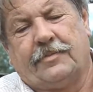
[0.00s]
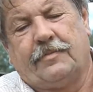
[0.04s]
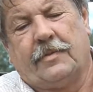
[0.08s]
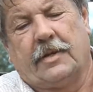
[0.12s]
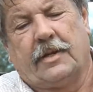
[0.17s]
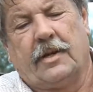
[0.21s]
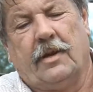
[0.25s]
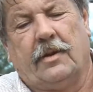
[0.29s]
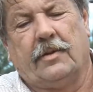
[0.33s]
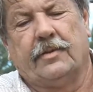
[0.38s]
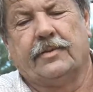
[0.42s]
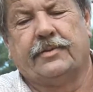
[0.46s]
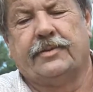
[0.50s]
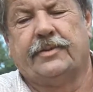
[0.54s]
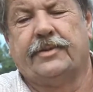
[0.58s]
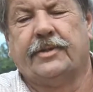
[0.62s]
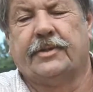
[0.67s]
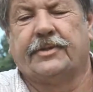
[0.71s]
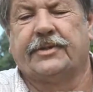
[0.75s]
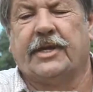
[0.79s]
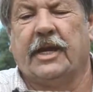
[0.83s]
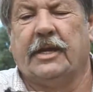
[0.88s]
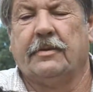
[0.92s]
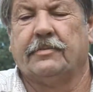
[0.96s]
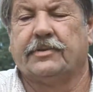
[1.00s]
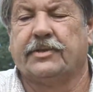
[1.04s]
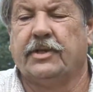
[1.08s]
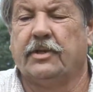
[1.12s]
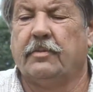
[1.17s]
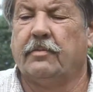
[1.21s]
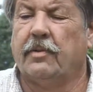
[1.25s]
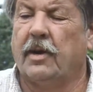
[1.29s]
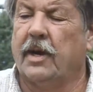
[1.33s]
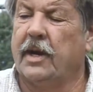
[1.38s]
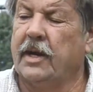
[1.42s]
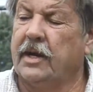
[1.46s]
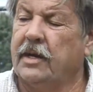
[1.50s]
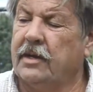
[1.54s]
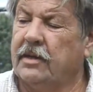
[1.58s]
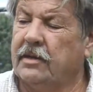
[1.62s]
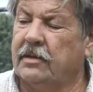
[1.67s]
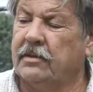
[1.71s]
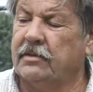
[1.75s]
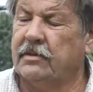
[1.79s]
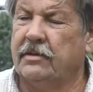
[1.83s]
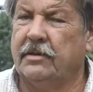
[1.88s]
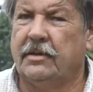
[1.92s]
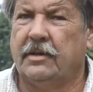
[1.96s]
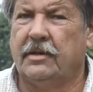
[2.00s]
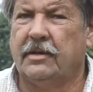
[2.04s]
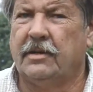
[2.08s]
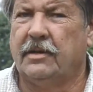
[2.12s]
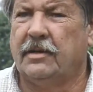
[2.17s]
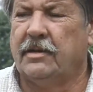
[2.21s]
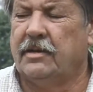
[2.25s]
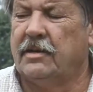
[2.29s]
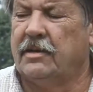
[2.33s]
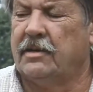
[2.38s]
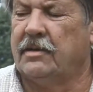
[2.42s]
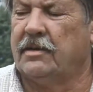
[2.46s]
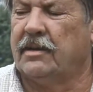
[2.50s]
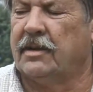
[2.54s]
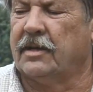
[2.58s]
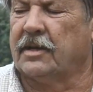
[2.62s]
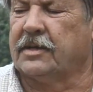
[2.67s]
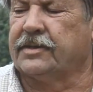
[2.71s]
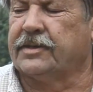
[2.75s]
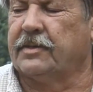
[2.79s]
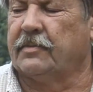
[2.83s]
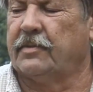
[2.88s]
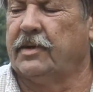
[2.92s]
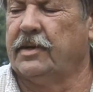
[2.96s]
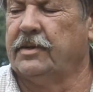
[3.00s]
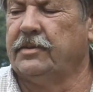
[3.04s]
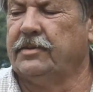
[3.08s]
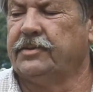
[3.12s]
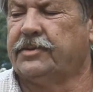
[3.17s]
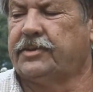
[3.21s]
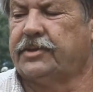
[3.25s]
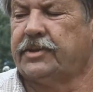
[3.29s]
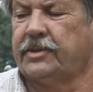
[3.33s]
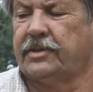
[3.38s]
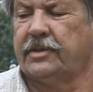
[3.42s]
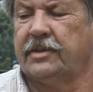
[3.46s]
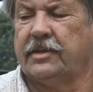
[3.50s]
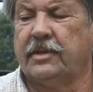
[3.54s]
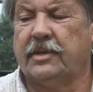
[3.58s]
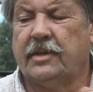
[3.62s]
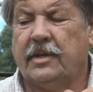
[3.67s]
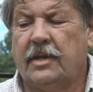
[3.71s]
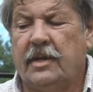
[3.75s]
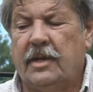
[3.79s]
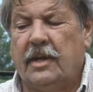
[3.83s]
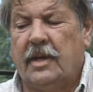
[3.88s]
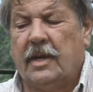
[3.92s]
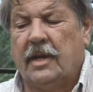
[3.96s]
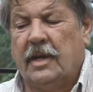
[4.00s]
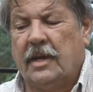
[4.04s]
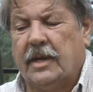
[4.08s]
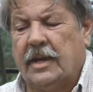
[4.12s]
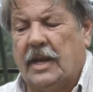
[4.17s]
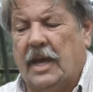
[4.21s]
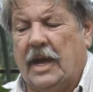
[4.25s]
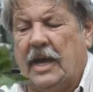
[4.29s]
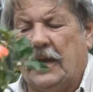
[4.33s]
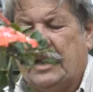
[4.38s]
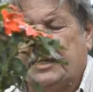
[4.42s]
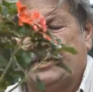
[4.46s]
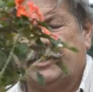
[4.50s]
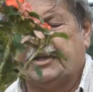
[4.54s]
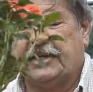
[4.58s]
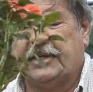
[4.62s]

because the stems do break. Look at the roots. Nice.